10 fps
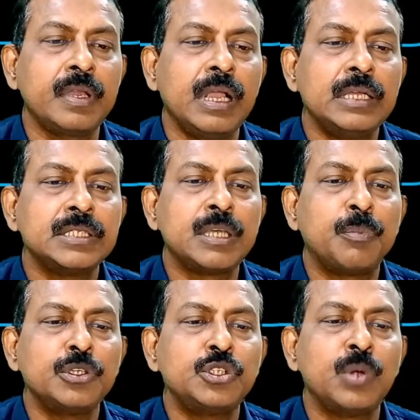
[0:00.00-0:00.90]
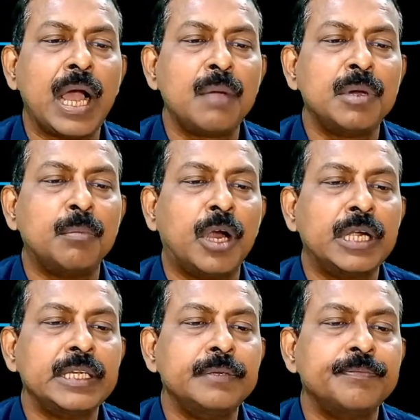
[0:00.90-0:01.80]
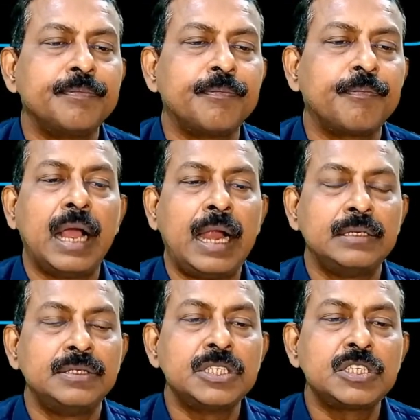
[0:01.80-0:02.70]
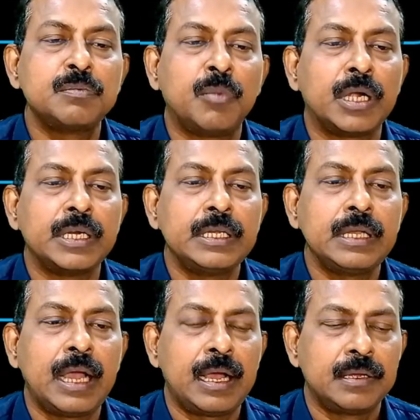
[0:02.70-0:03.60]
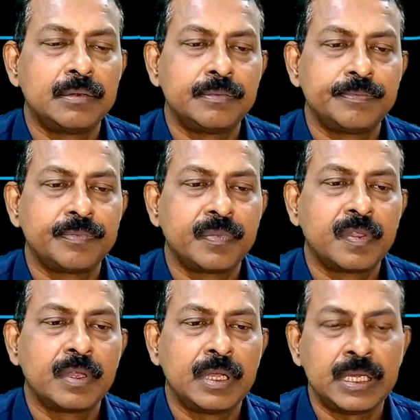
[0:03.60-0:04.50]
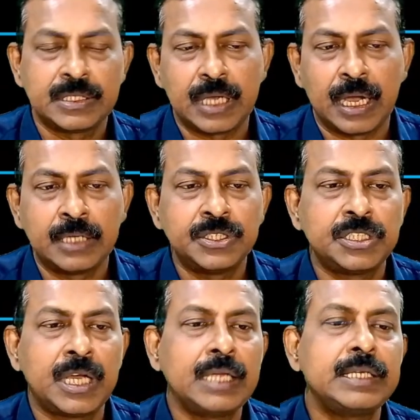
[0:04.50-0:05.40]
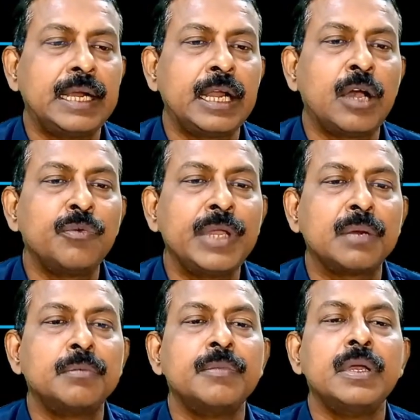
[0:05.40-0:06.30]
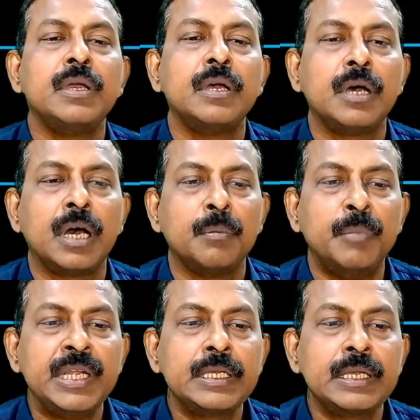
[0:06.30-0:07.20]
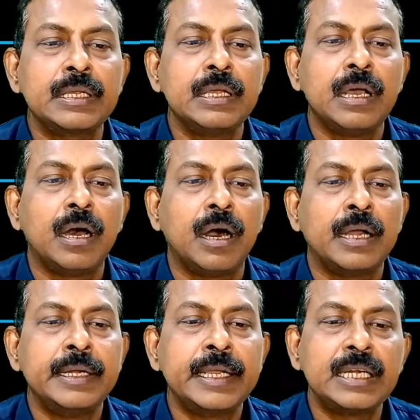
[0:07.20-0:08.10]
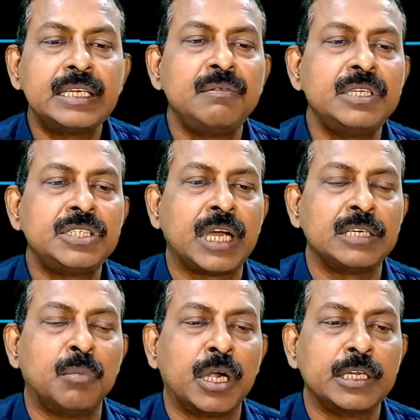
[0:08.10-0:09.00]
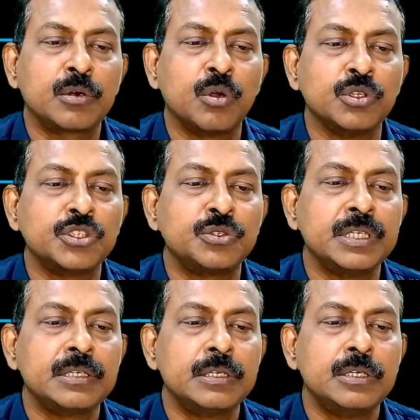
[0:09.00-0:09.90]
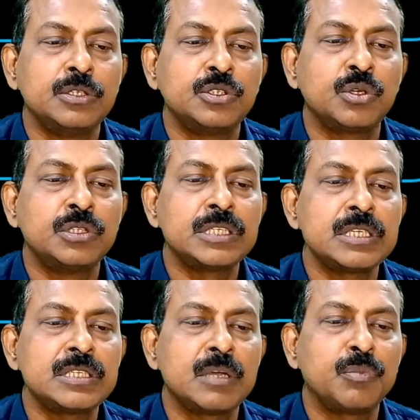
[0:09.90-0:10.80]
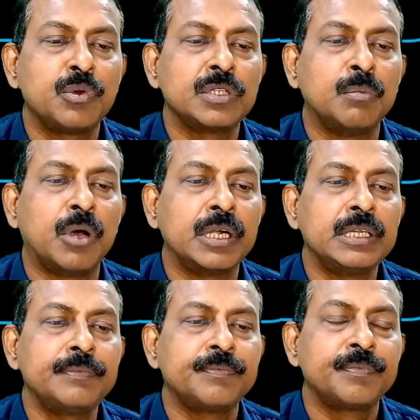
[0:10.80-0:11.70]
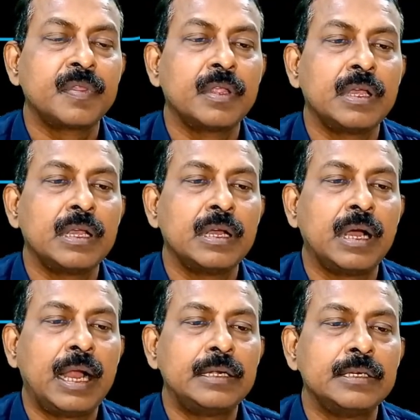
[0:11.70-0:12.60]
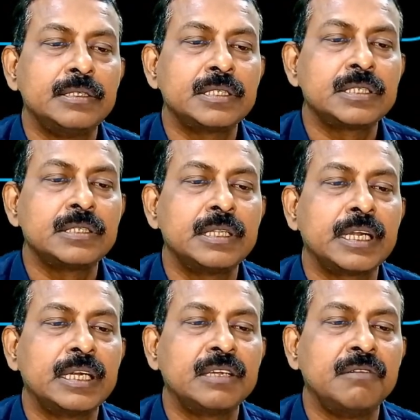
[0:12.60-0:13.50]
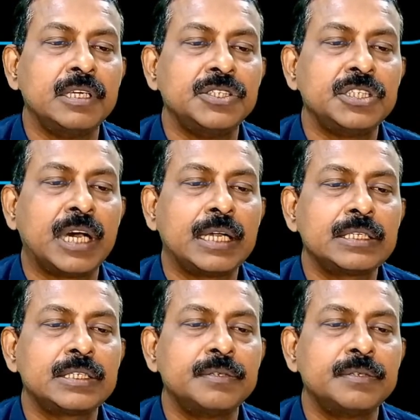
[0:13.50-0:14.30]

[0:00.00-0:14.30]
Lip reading: suppose you have a body and this body is uncharged, and now we are bringing a negatively charged body close to it. So this is suppose the body, and this is negatively charged.